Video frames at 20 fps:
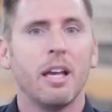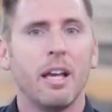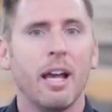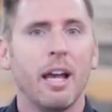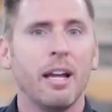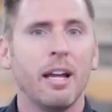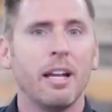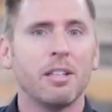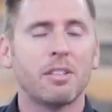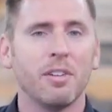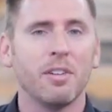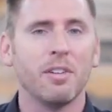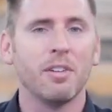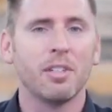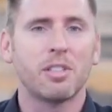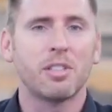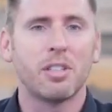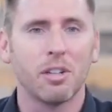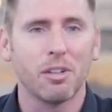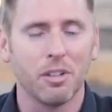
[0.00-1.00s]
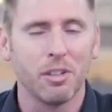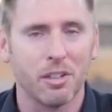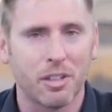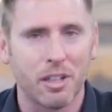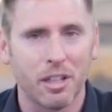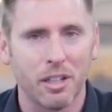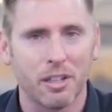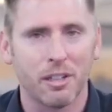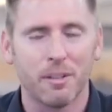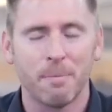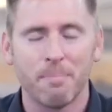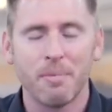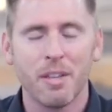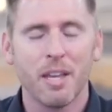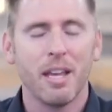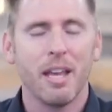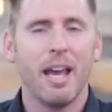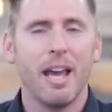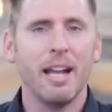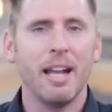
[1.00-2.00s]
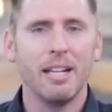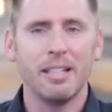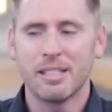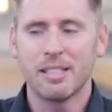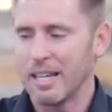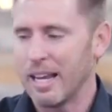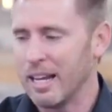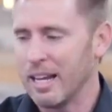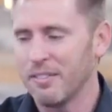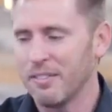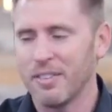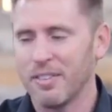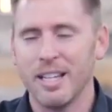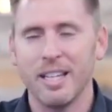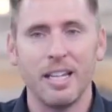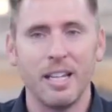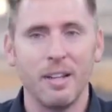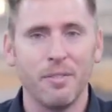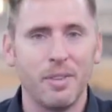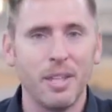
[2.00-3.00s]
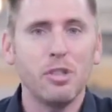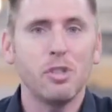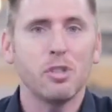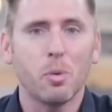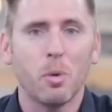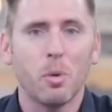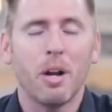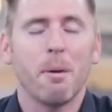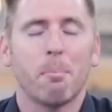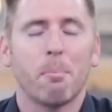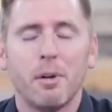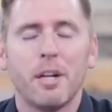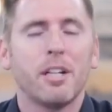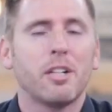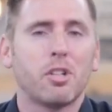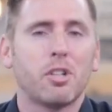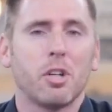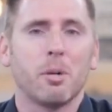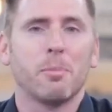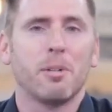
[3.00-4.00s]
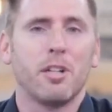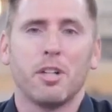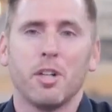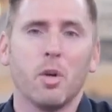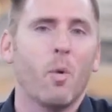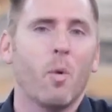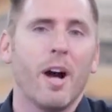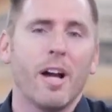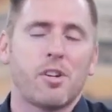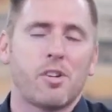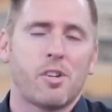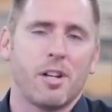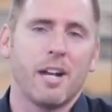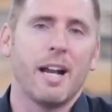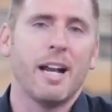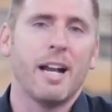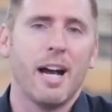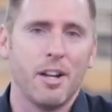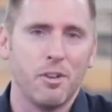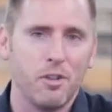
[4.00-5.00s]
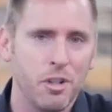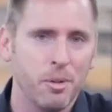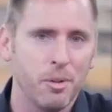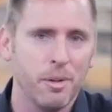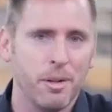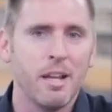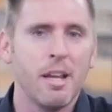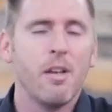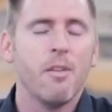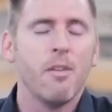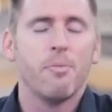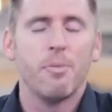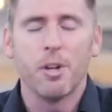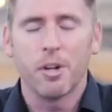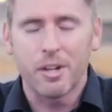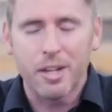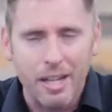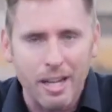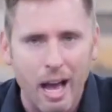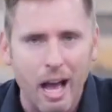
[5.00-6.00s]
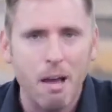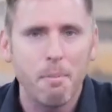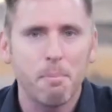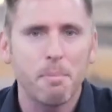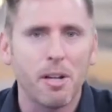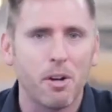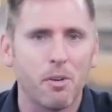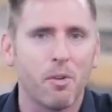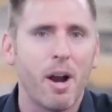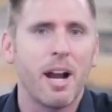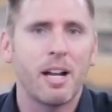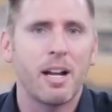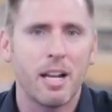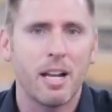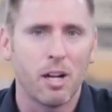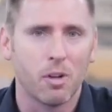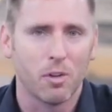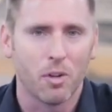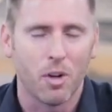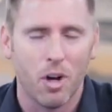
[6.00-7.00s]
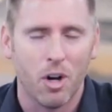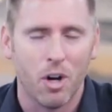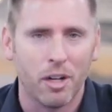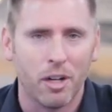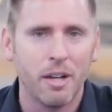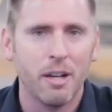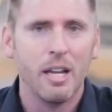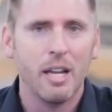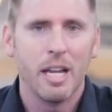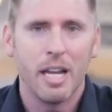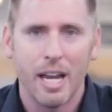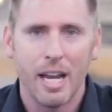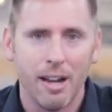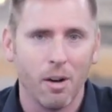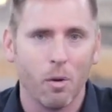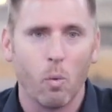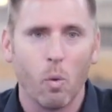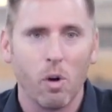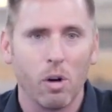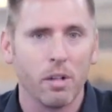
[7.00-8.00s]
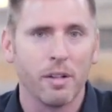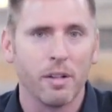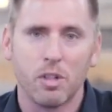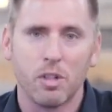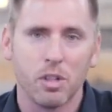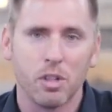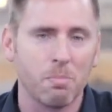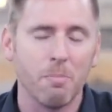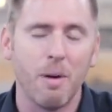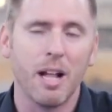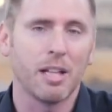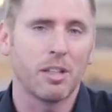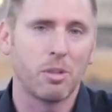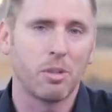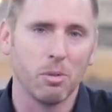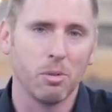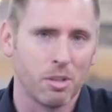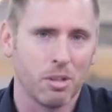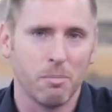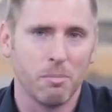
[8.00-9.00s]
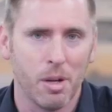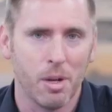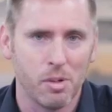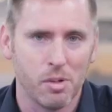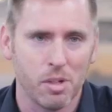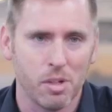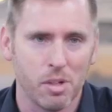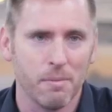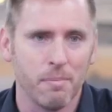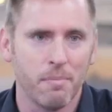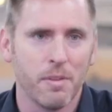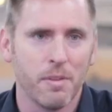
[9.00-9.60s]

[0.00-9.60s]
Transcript: And it's of a serial killer. And he's saying, if this is what I'm predetermined to do, why should I not do it? There cannot be a right and a wrong in a world of just molecules in motion.